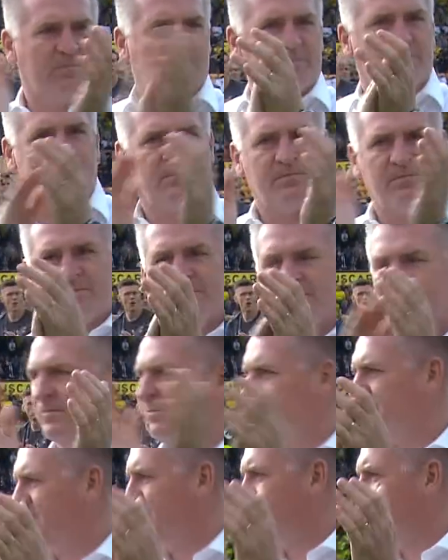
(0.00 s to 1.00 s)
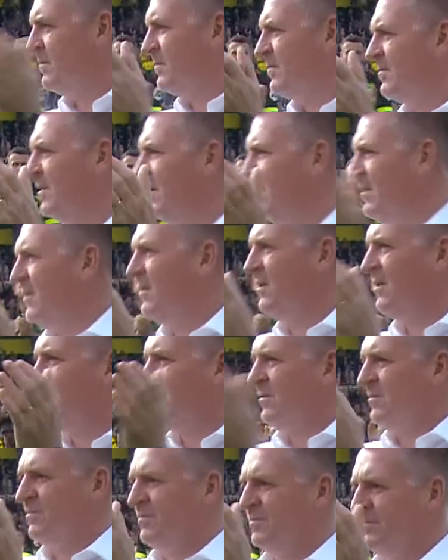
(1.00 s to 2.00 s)
from the Premier League.
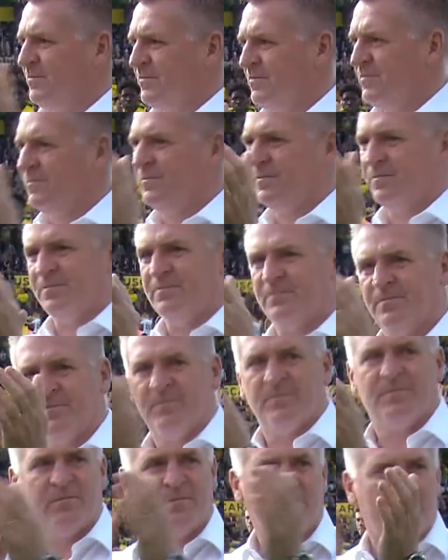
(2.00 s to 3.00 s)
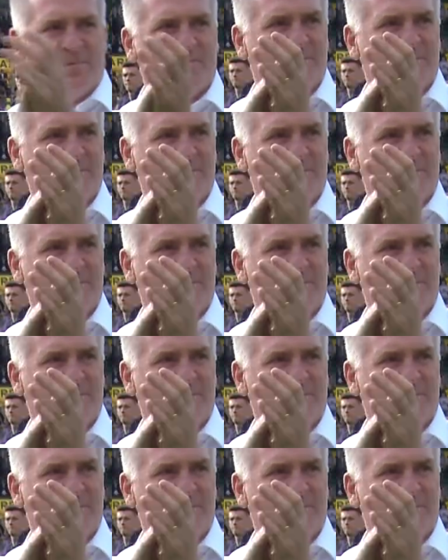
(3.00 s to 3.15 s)
Did that at any point make